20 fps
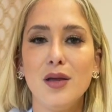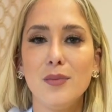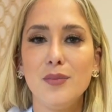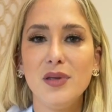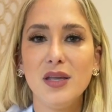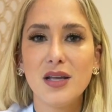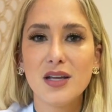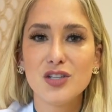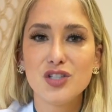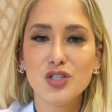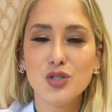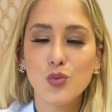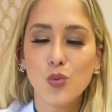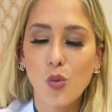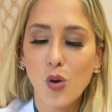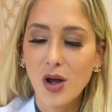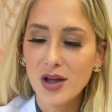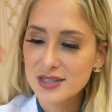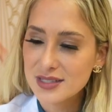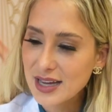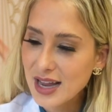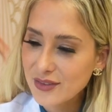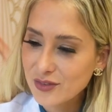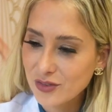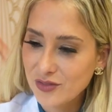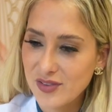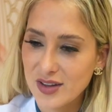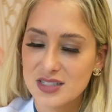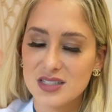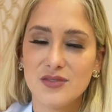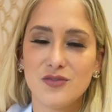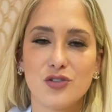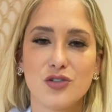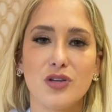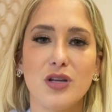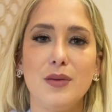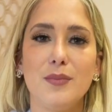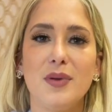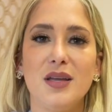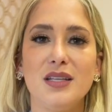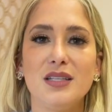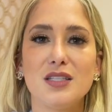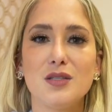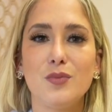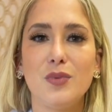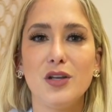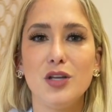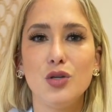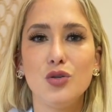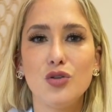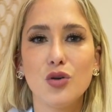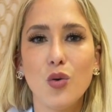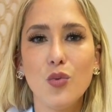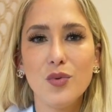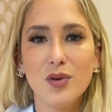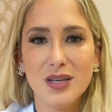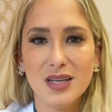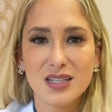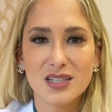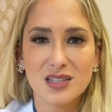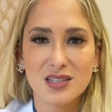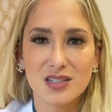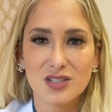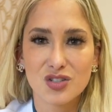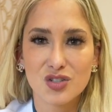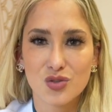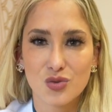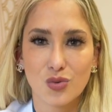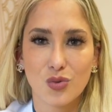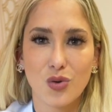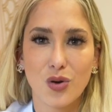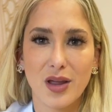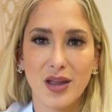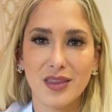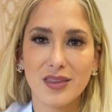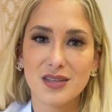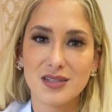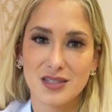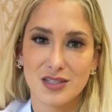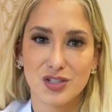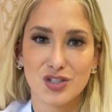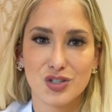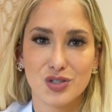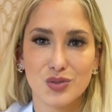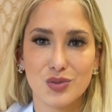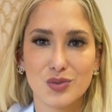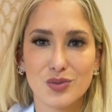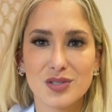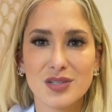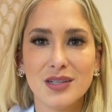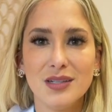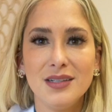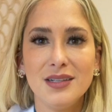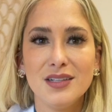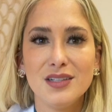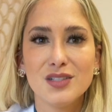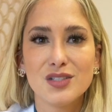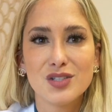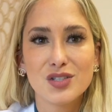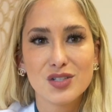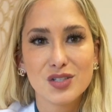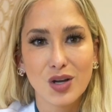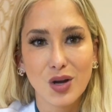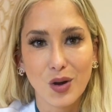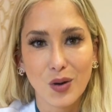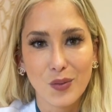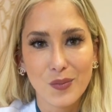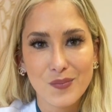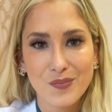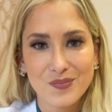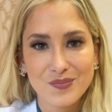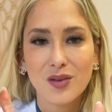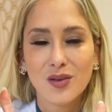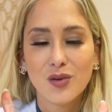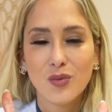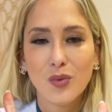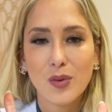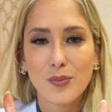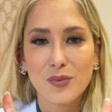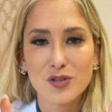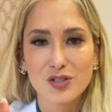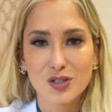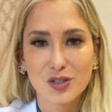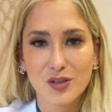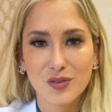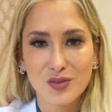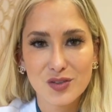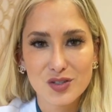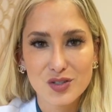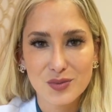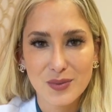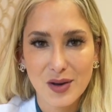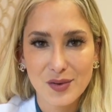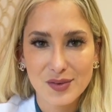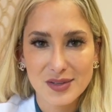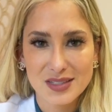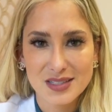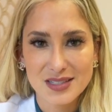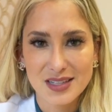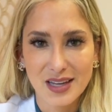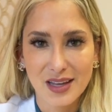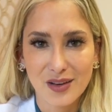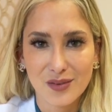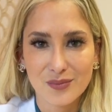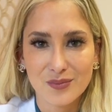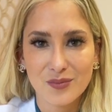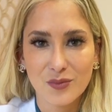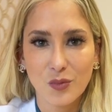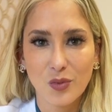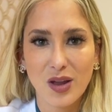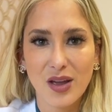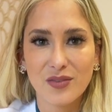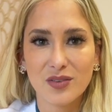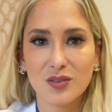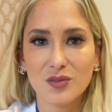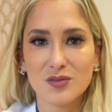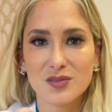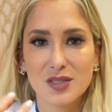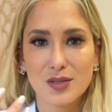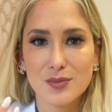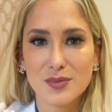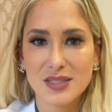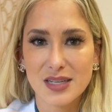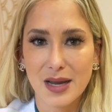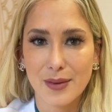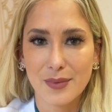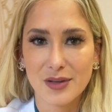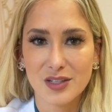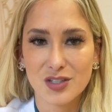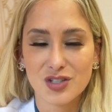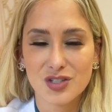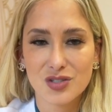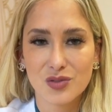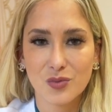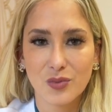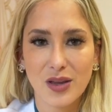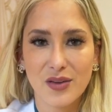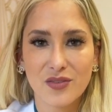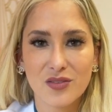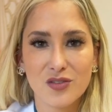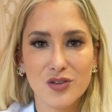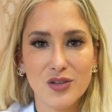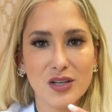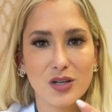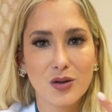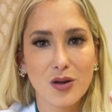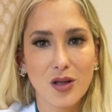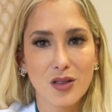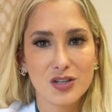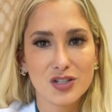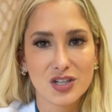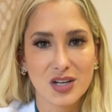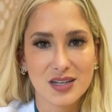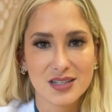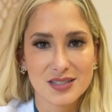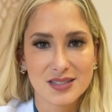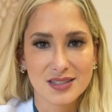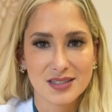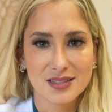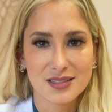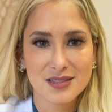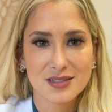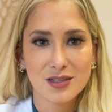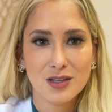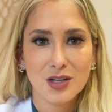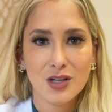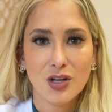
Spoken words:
because you want to have effective treatments, but you don't need to destroy the tissues. So we preserve the surrounding skin. We have some damage. We have neocollagenesis.